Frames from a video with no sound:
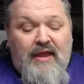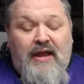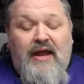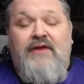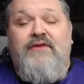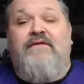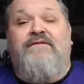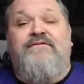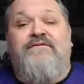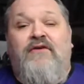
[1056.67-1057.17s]

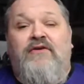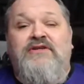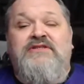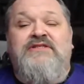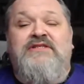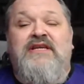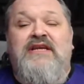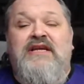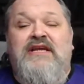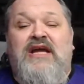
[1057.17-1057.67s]
and the
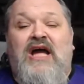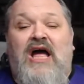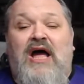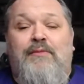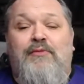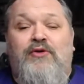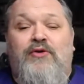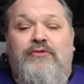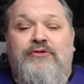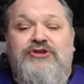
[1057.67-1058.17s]
first thing
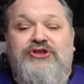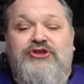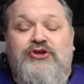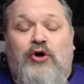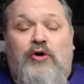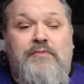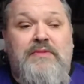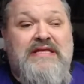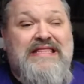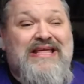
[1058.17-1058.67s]
Commodore
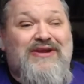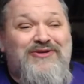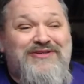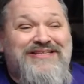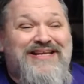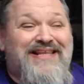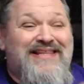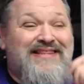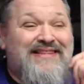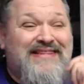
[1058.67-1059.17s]
showed me, there's
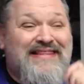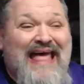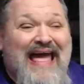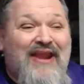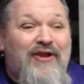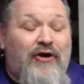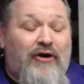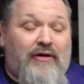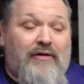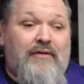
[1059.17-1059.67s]
a
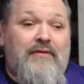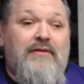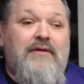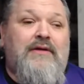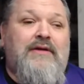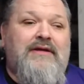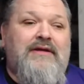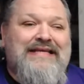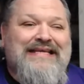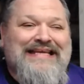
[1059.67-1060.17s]
letter
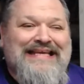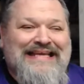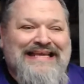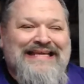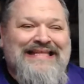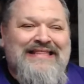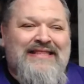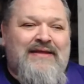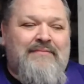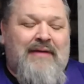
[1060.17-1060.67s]

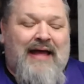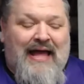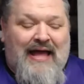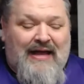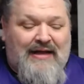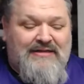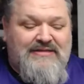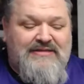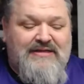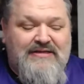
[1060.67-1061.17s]
in the
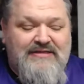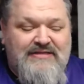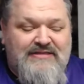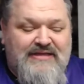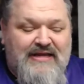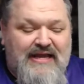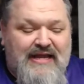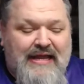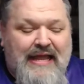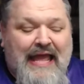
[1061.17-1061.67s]
box
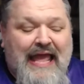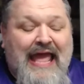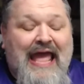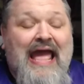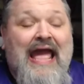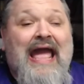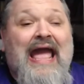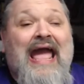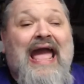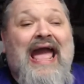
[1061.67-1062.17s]
saying,
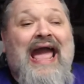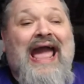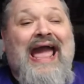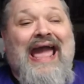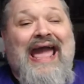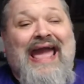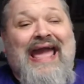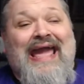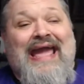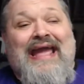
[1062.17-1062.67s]

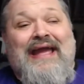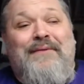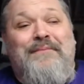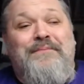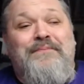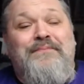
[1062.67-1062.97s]
hey,